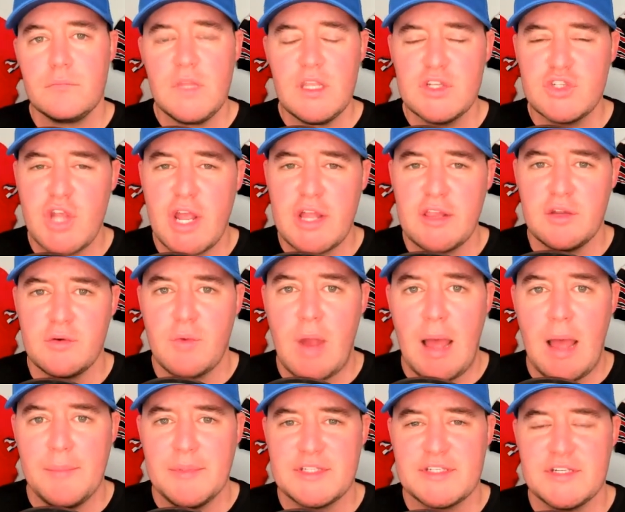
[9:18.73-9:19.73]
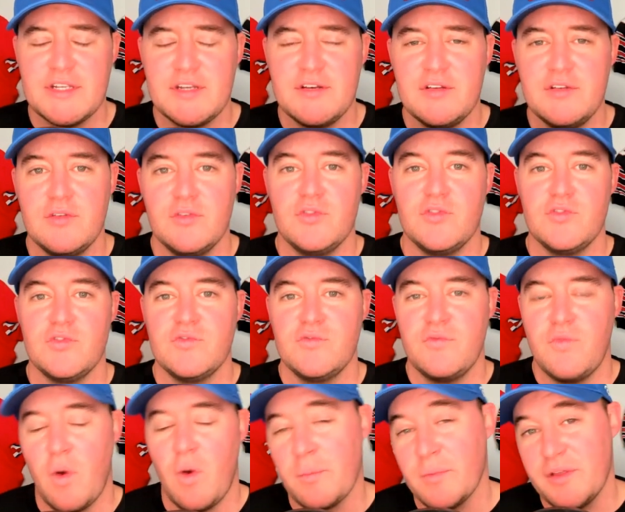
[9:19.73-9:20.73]
Jalen Robinson, who's
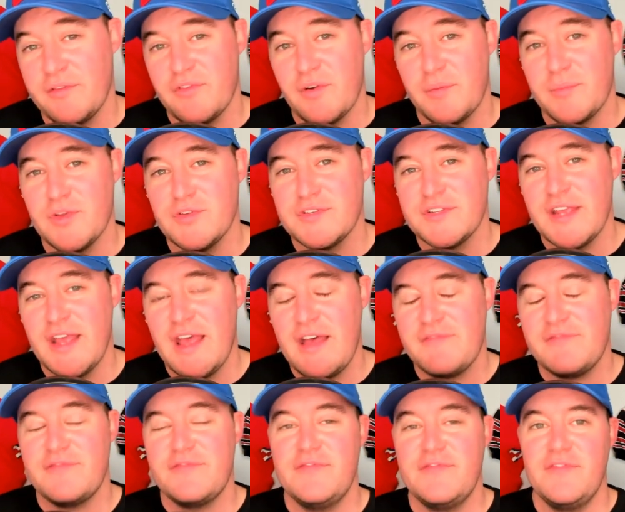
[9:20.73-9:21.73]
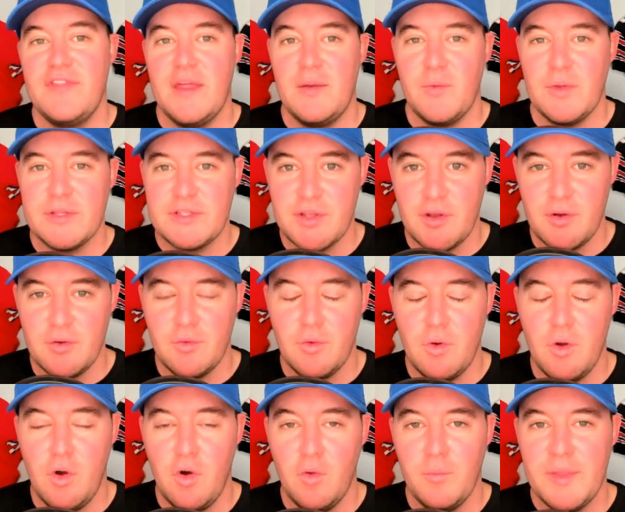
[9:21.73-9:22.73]
formerly from U C F, then went to
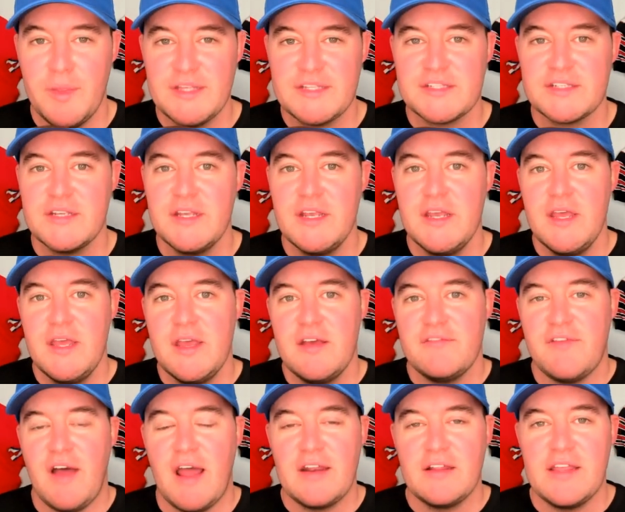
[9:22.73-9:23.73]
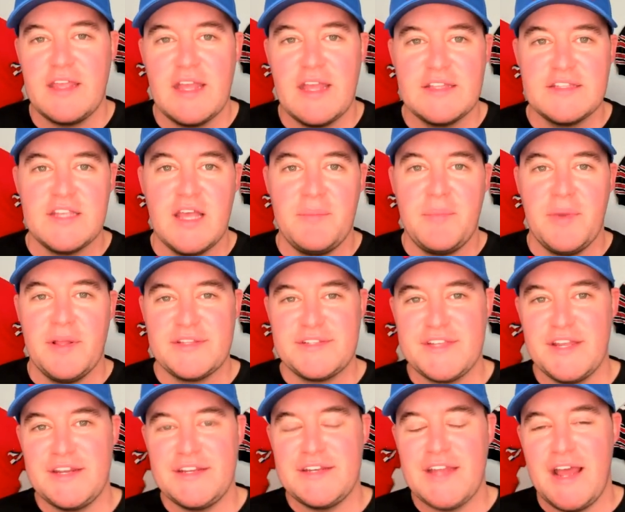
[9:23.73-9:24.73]
Ole Miss, finally ends up on
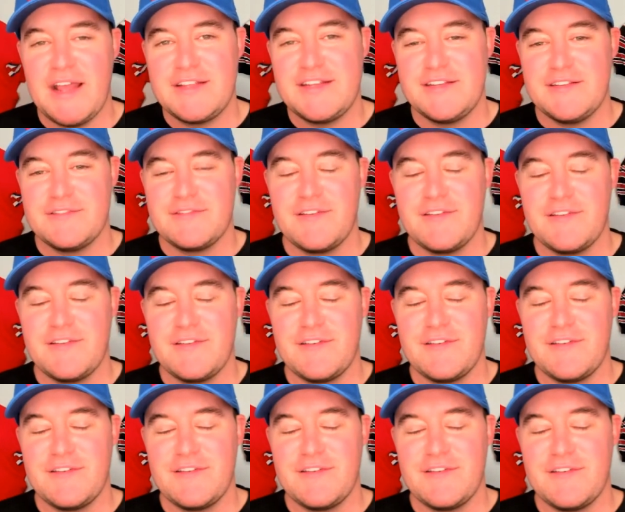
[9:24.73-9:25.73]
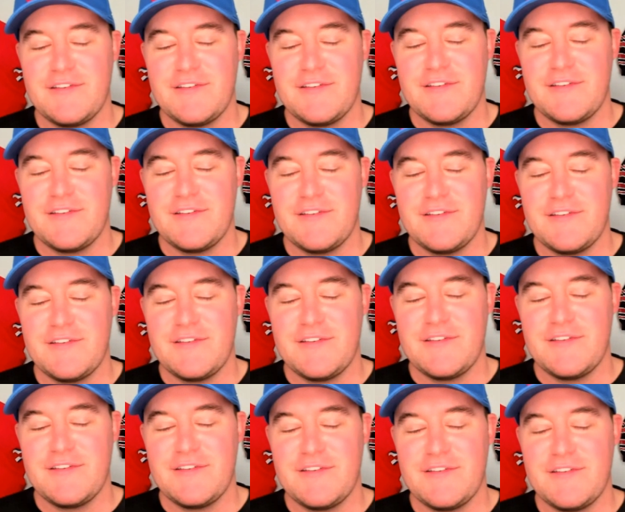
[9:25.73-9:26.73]
Sonny Dykes' roster
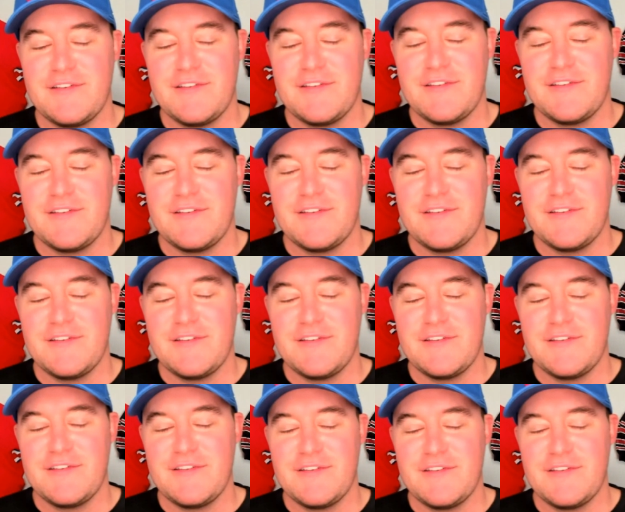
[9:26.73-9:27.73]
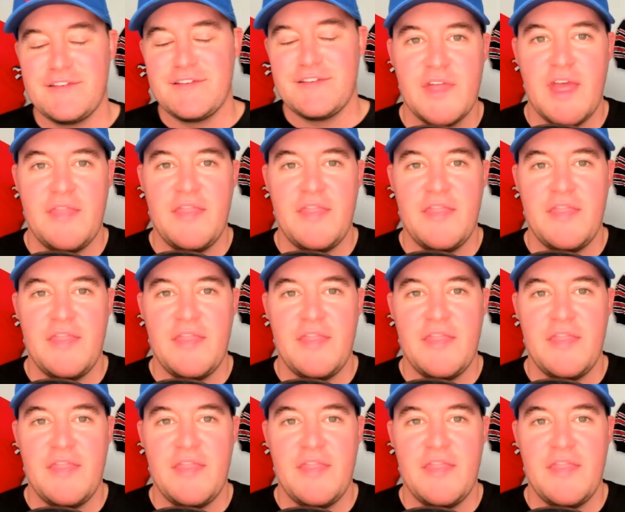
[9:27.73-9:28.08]
um, in uh, Fort Worth.